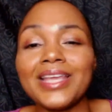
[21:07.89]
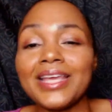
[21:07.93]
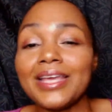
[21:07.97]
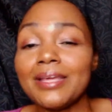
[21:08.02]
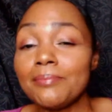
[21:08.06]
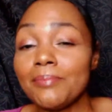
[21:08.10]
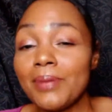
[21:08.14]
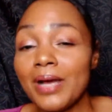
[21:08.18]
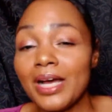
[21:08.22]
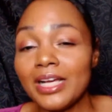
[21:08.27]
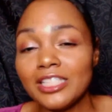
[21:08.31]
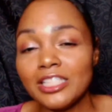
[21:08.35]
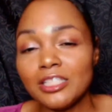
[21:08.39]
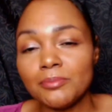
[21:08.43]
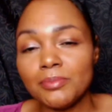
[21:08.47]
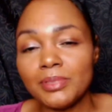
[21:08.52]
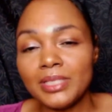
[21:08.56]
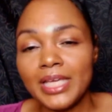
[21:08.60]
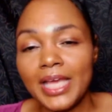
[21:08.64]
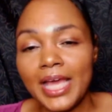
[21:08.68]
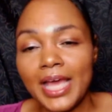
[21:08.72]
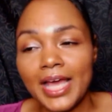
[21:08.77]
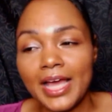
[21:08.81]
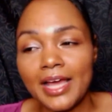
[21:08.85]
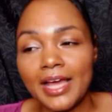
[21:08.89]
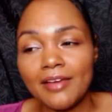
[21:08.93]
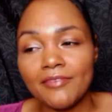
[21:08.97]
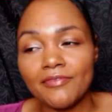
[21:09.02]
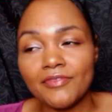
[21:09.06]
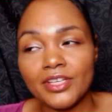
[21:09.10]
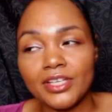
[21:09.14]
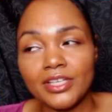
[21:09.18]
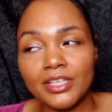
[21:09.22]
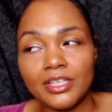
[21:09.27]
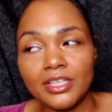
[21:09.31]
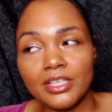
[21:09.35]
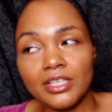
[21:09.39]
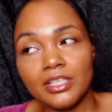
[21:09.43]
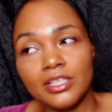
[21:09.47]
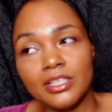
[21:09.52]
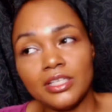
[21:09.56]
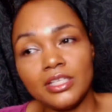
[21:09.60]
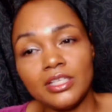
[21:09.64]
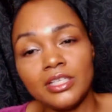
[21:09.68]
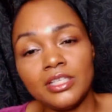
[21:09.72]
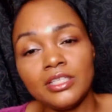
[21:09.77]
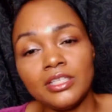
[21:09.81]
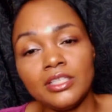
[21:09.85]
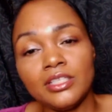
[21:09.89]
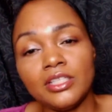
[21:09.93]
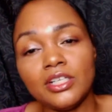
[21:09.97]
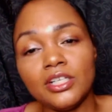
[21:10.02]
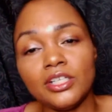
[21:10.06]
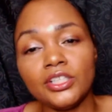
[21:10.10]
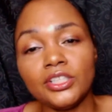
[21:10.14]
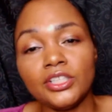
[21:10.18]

and possibly have an